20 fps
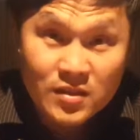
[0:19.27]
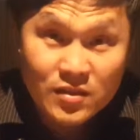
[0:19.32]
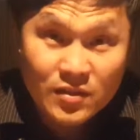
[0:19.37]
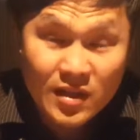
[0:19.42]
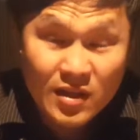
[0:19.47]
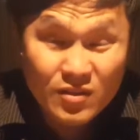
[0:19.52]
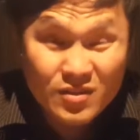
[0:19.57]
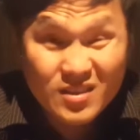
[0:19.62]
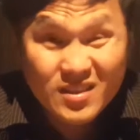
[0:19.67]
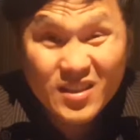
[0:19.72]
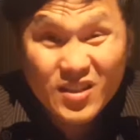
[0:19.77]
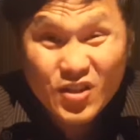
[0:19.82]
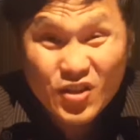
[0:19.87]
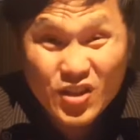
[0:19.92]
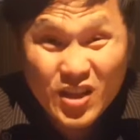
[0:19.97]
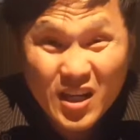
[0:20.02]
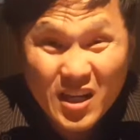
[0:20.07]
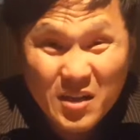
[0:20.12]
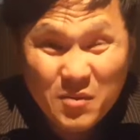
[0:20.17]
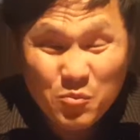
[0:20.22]
So now it's dinner
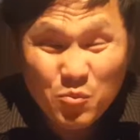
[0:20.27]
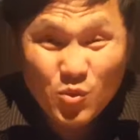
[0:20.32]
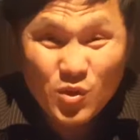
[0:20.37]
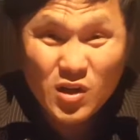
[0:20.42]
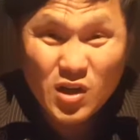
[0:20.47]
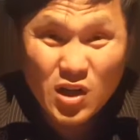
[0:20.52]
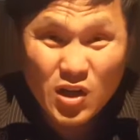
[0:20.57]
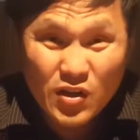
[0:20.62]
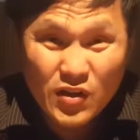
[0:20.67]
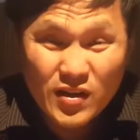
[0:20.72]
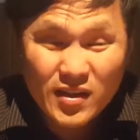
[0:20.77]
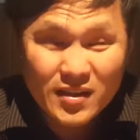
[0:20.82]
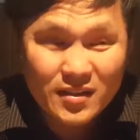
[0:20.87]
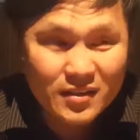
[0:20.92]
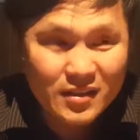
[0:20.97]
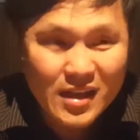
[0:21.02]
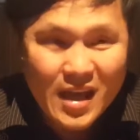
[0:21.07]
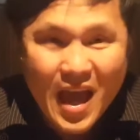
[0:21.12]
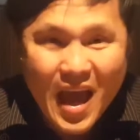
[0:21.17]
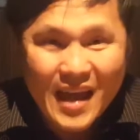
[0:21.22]
time, we're hungry,
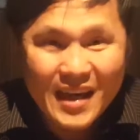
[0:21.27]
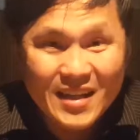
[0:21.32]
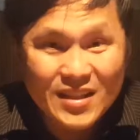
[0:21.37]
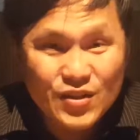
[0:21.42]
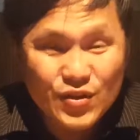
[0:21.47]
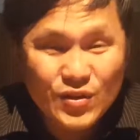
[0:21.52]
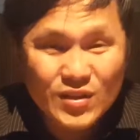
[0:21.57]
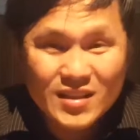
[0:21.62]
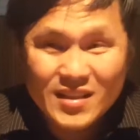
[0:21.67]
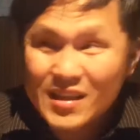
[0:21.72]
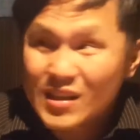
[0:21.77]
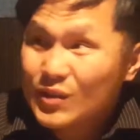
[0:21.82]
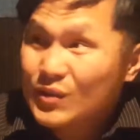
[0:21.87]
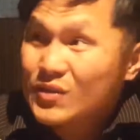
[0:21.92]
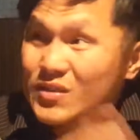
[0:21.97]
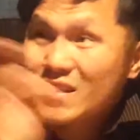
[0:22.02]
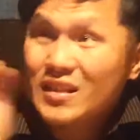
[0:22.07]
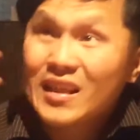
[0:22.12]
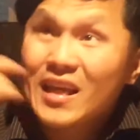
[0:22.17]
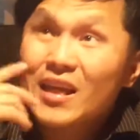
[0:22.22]
and as you can tell
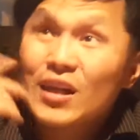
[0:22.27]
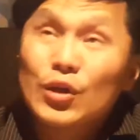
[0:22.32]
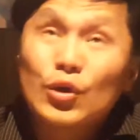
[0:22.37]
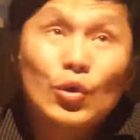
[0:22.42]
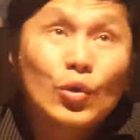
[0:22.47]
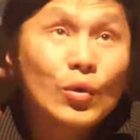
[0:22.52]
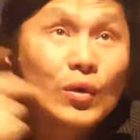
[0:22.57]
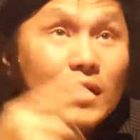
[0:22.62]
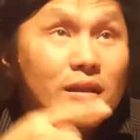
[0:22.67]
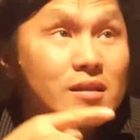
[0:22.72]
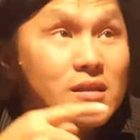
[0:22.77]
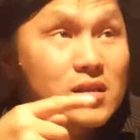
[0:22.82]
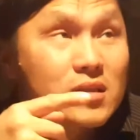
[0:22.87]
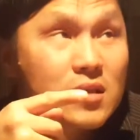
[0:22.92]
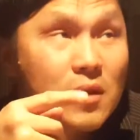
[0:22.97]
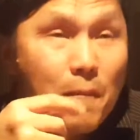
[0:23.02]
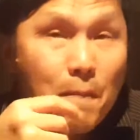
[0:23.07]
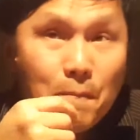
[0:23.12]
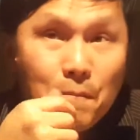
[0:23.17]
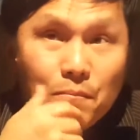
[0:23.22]
there's a lot of noise.
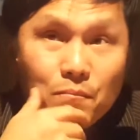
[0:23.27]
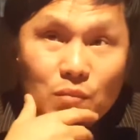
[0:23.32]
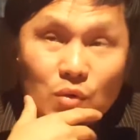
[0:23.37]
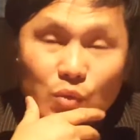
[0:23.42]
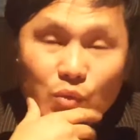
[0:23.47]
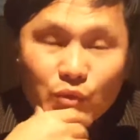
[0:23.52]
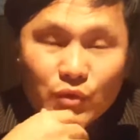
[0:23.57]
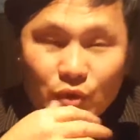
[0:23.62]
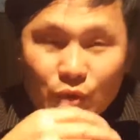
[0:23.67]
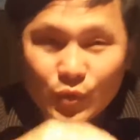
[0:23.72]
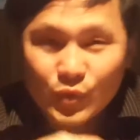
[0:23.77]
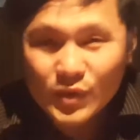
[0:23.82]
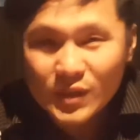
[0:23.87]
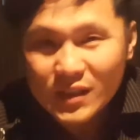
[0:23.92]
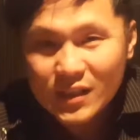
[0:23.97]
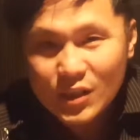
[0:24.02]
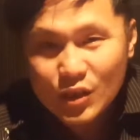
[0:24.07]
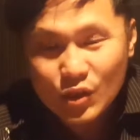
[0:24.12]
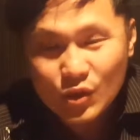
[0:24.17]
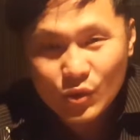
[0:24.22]
But the
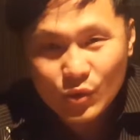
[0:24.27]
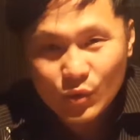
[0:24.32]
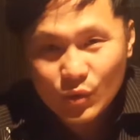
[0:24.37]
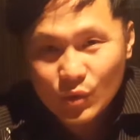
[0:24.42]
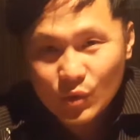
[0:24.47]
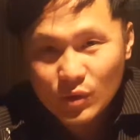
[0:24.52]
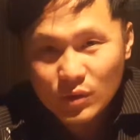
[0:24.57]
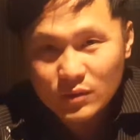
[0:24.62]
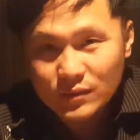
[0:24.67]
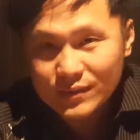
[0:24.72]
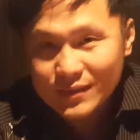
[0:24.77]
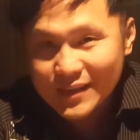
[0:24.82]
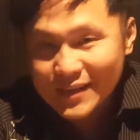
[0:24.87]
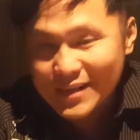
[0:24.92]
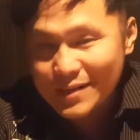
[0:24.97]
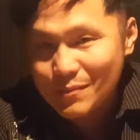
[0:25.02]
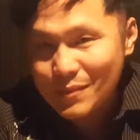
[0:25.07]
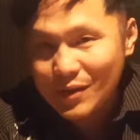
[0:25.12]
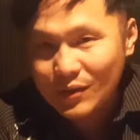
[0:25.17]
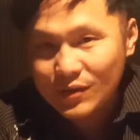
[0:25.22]
really cool
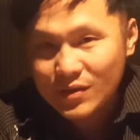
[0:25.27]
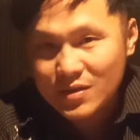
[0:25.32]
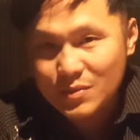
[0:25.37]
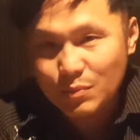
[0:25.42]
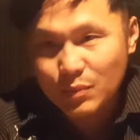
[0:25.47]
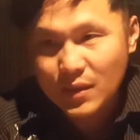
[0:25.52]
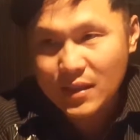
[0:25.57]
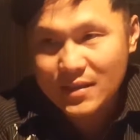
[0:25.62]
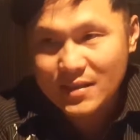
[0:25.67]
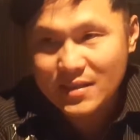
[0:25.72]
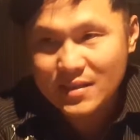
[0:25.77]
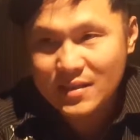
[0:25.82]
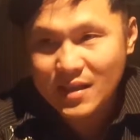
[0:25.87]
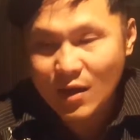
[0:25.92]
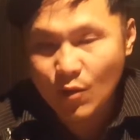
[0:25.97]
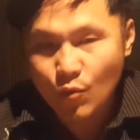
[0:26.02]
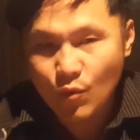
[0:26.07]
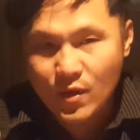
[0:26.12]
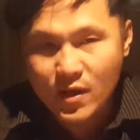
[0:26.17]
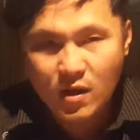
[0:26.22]
thing about this place is
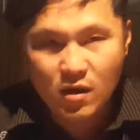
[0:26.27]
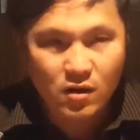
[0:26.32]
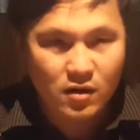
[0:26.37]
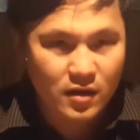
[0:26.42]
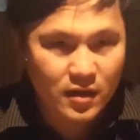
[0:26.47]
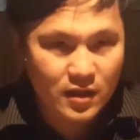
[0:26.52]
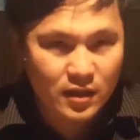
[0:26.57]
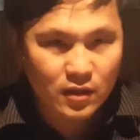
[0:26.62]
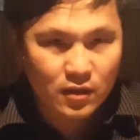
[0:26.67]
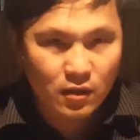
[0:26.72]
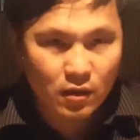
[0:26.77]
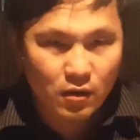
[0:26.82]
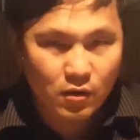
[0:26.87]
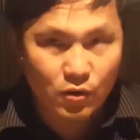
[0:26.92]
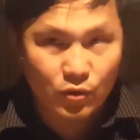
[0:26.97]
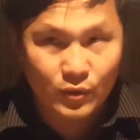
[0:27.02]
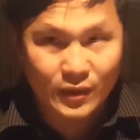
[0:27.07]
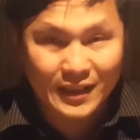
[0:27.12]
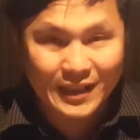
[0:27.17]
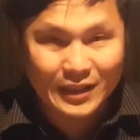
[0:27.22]
that we are in
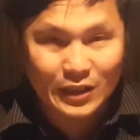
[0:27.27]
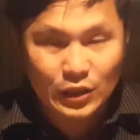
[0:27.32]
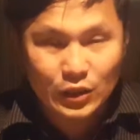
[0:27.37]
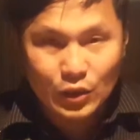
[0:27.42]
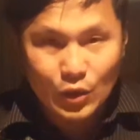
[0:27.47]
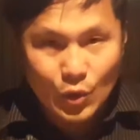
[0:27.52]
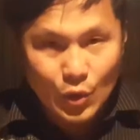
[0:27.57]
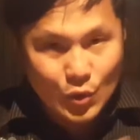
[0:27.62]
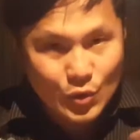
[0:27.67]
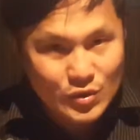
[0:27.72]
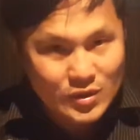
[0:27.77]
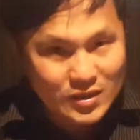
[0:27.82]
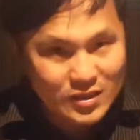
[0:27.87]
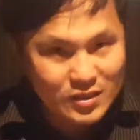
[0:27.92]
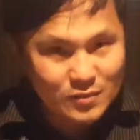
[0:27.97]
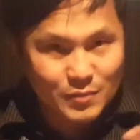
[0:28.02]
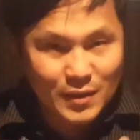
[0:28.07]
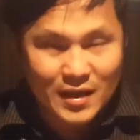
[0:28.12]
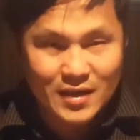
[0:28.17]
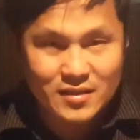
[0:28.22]
our own enclosed
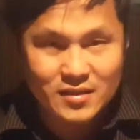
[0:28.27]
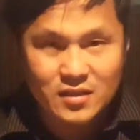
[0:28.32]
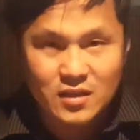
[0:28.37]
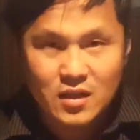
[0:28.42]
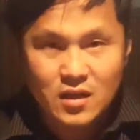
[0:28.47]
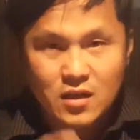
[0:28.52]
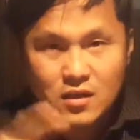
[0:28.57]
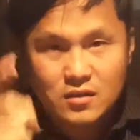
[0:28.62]
space.